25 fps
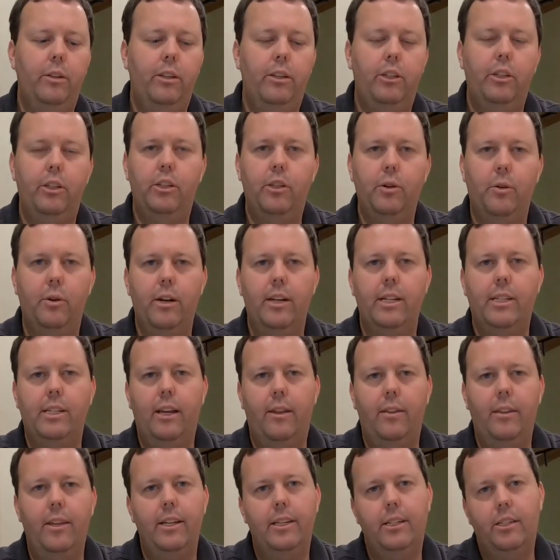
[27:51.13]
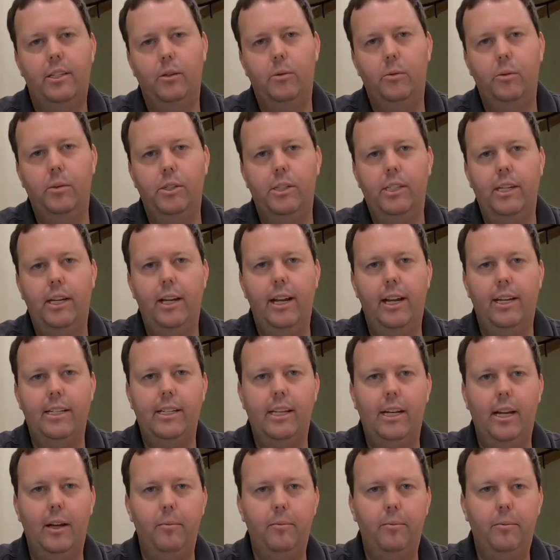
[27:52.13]
Join us on this. So we'll see you next
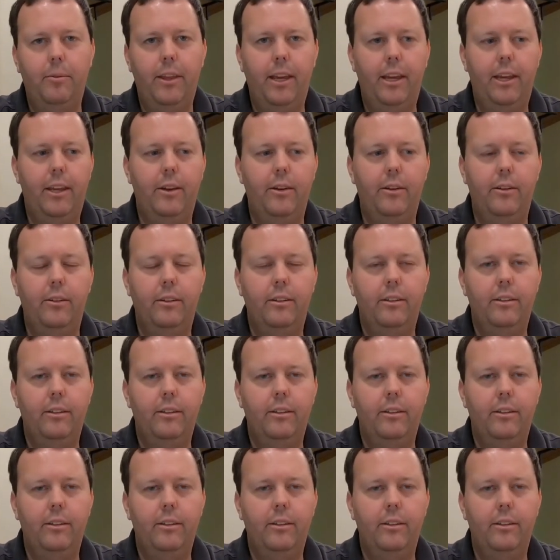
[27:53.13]
time. Thank you.